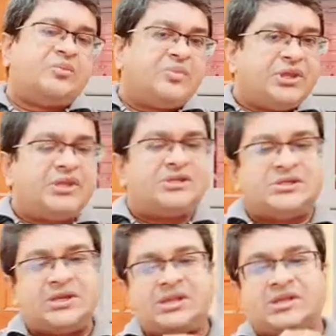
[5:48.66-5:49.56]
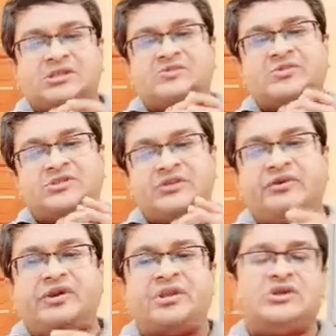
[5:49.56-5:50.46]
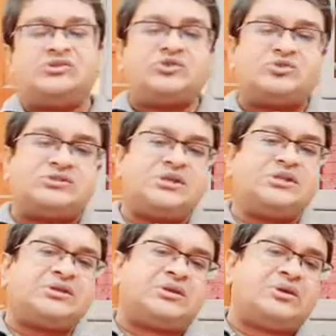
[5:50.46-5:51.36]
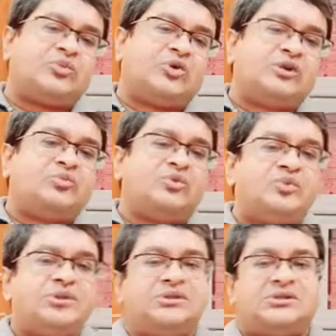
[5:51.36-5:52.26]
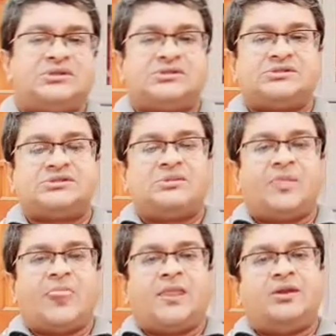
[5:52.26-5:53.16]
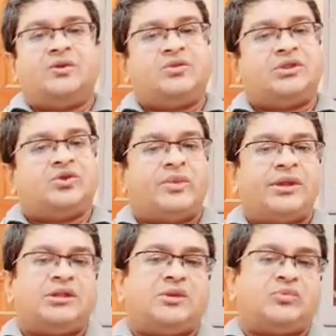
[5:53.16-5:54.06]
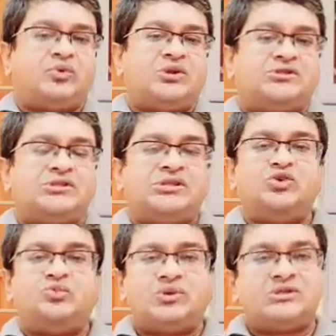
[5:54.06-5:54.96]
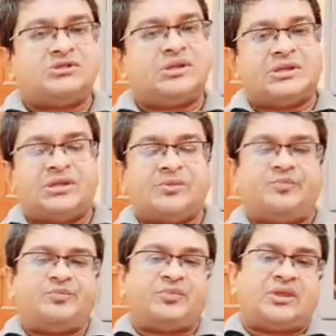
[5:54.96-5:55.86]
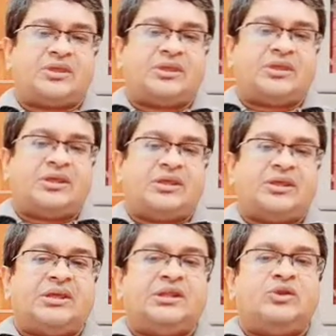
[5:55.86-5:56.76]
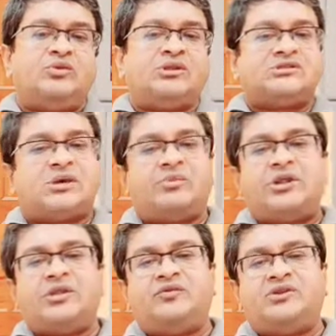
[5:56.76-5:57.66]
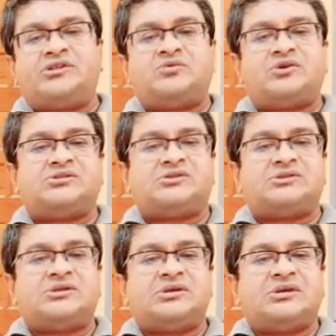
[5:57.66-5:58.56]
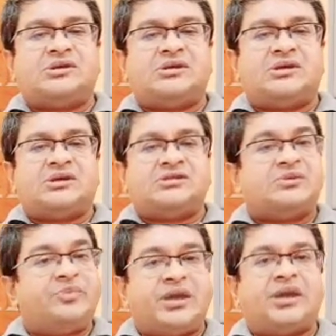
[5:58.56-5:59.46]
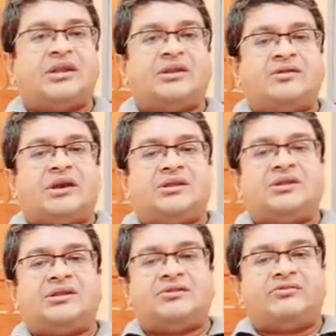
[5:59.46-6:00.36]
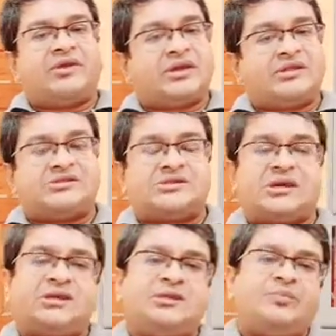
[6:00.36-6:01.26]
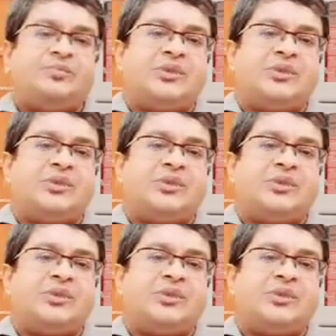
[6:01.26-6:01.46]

Mary Shelley specifically associated her modern Prometheus with the romantic poet she knew personally. During the summer in which she, was, she began writing Frankenstein,